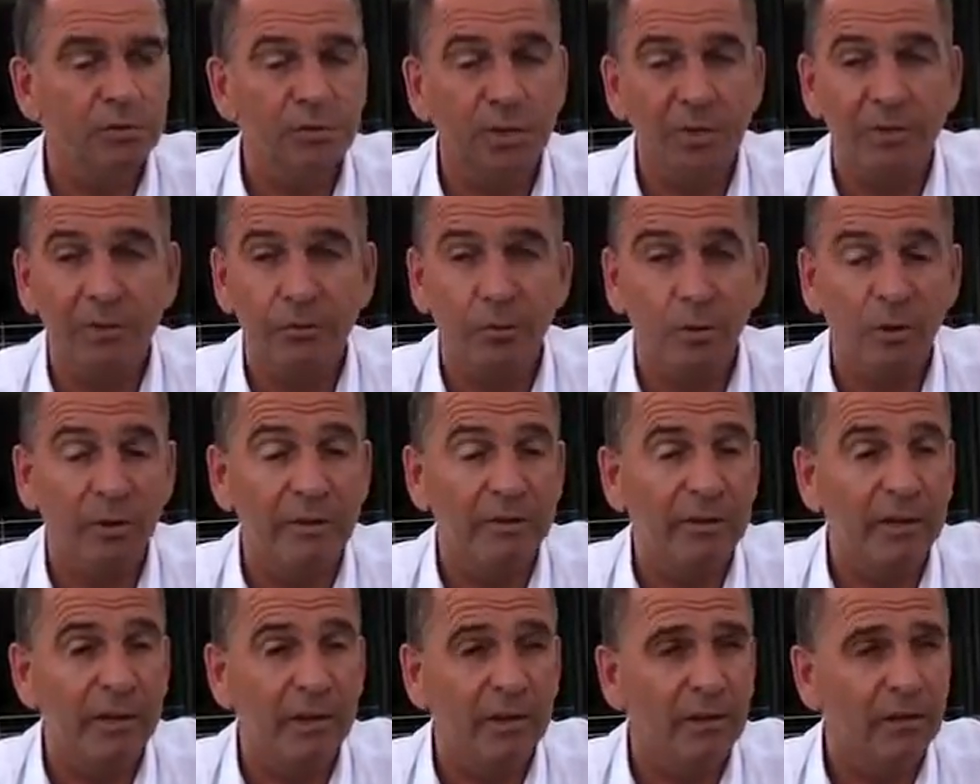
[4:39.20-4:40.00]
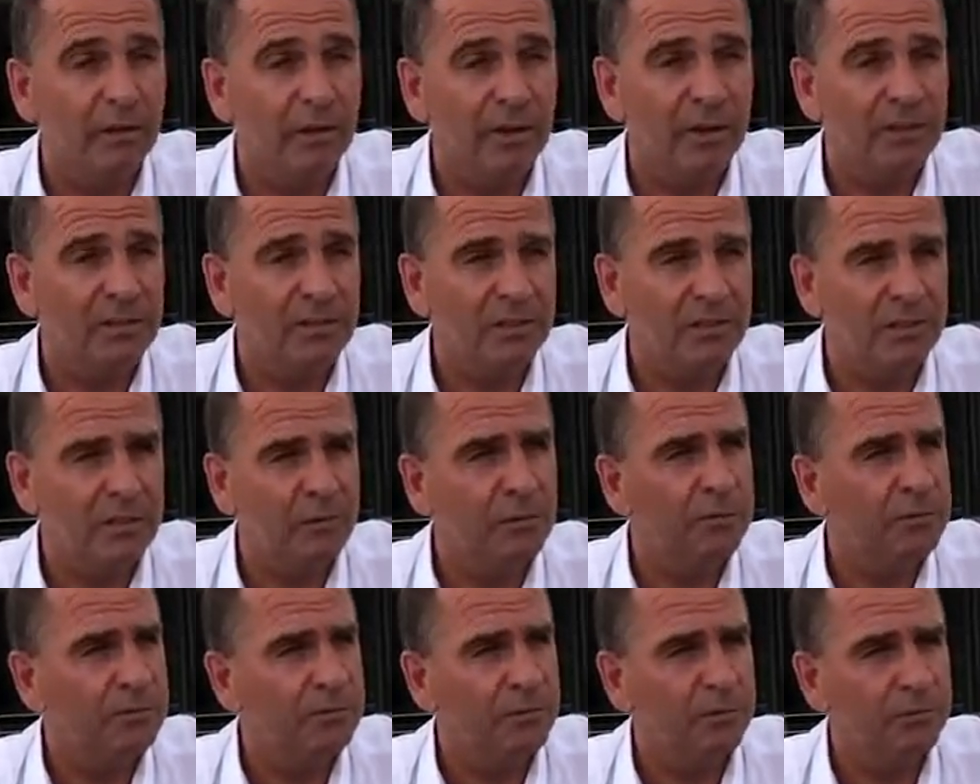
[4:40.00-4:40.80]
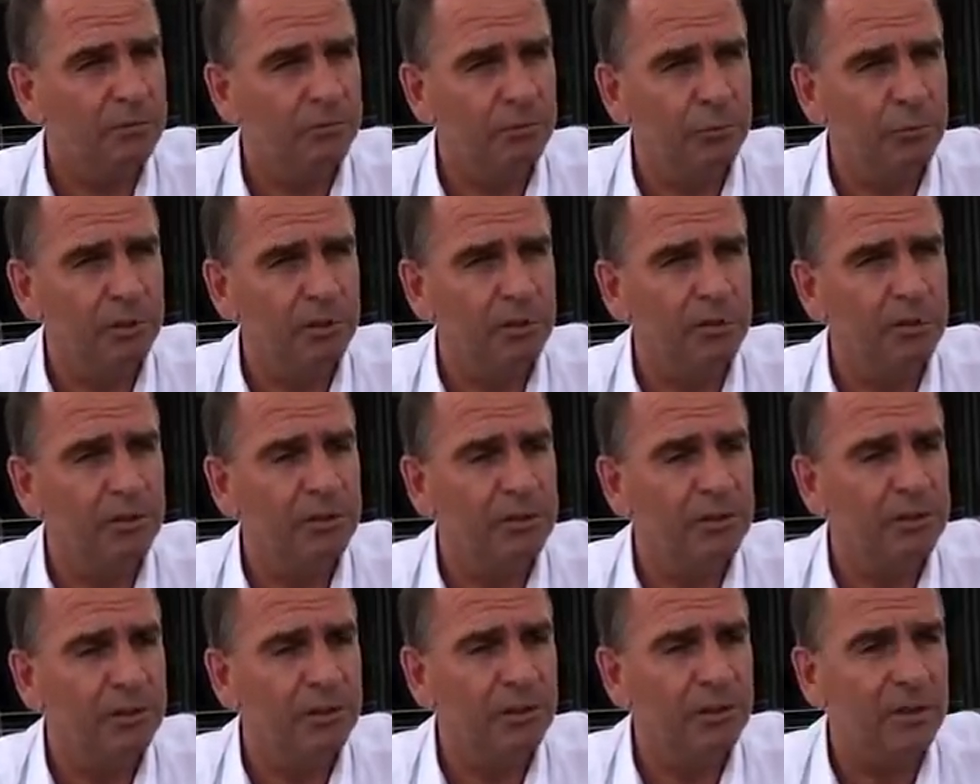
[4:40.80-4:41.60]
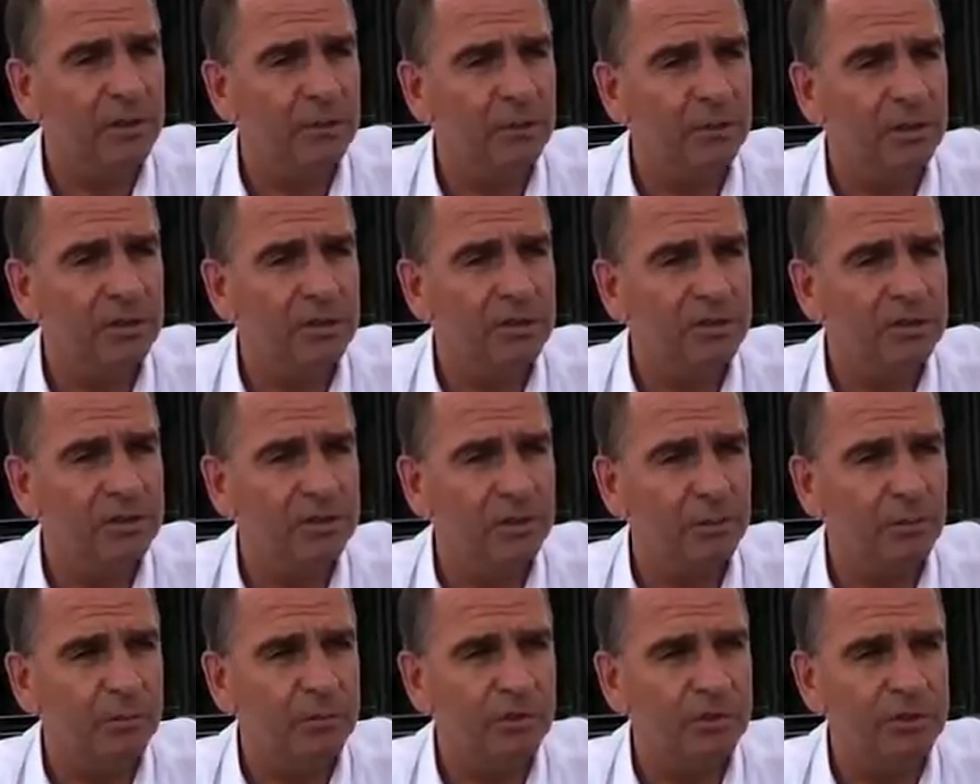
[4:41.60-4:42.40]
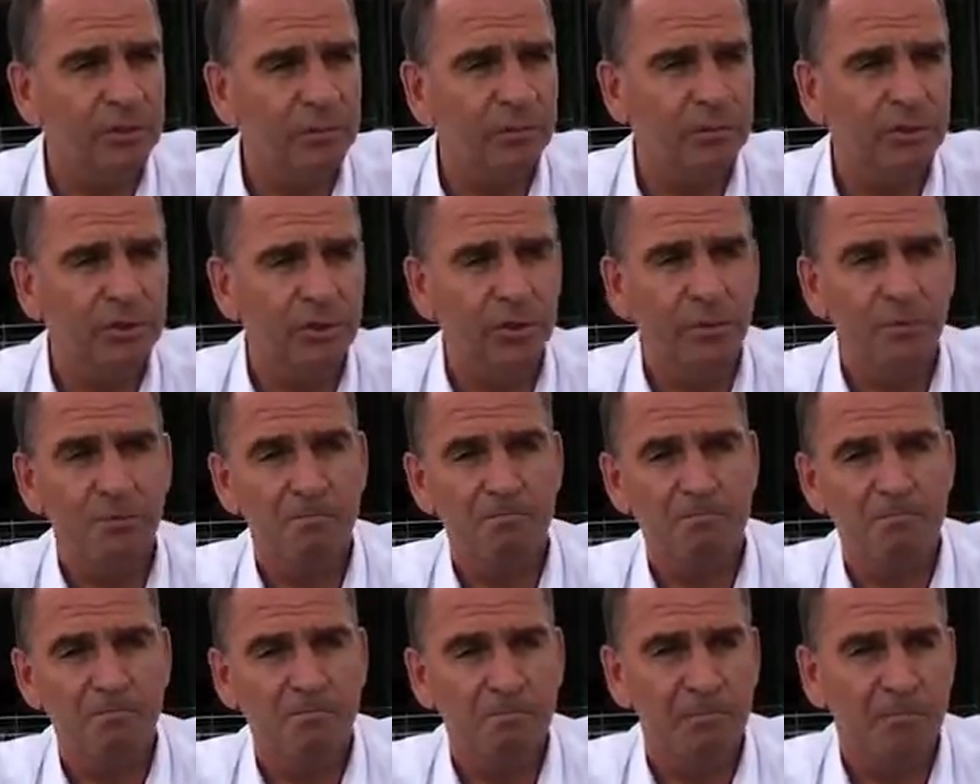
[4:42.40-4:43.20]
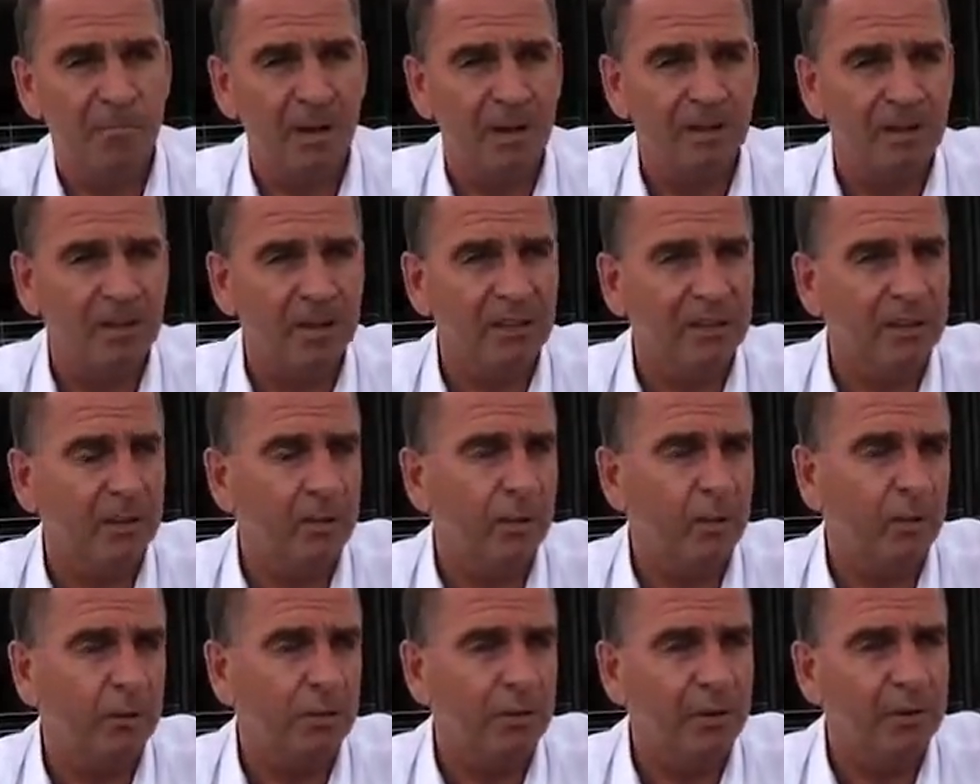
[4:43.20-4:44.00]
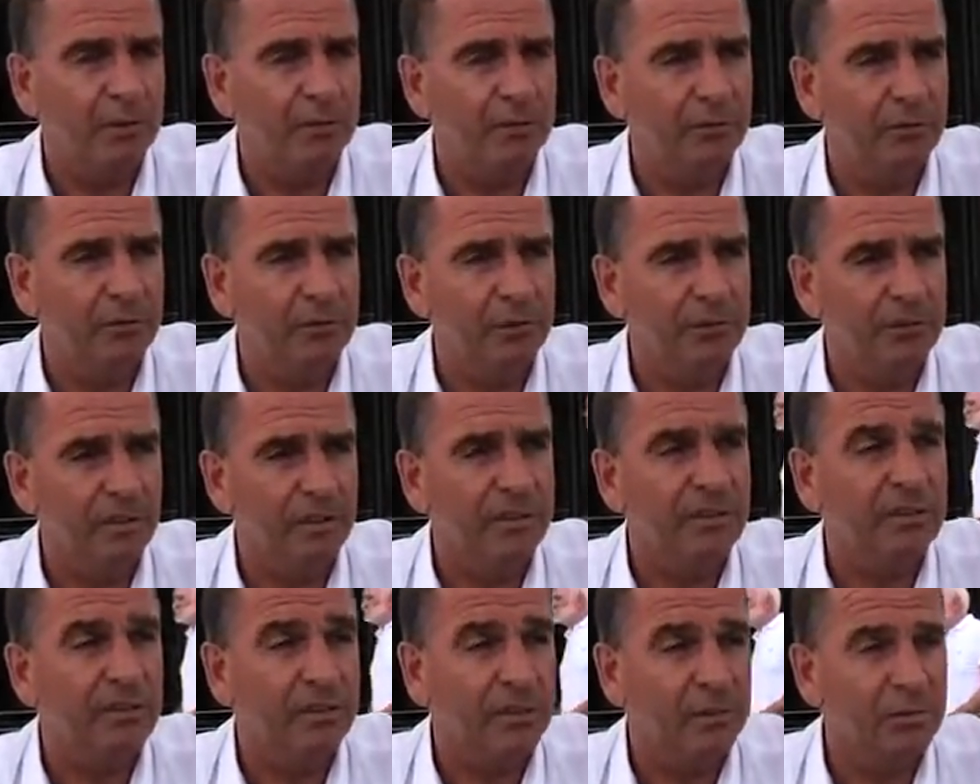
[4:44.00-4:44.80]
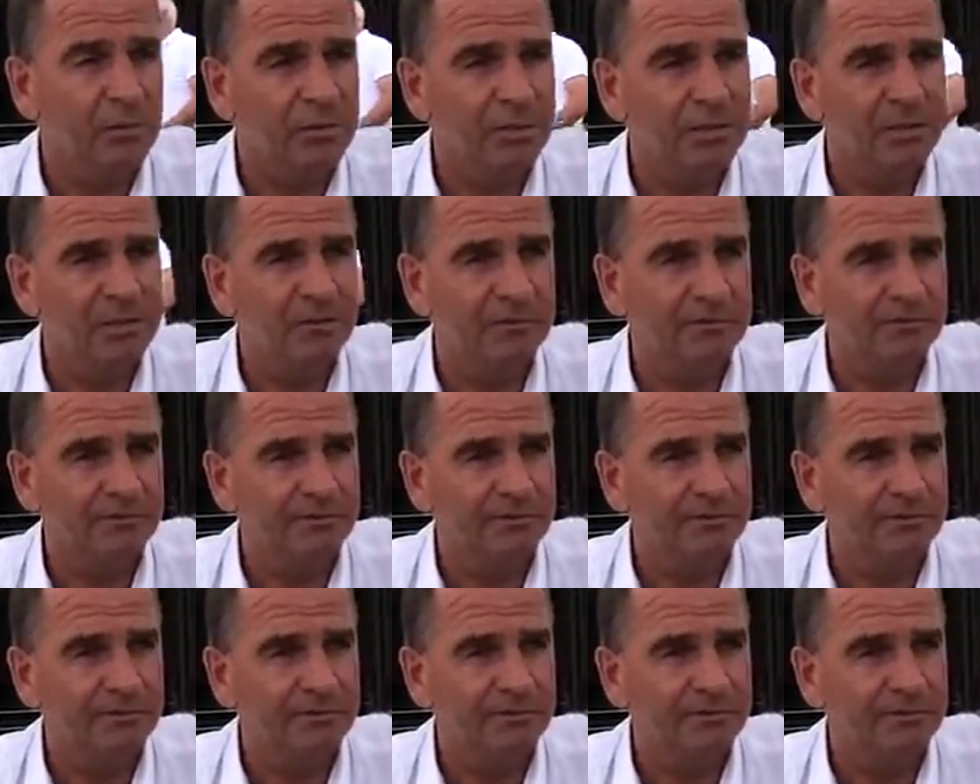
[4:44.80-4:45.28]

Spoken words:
another one-day race, he was pretty good in the Belgian championship. So I think they're both ready for it, and the team is.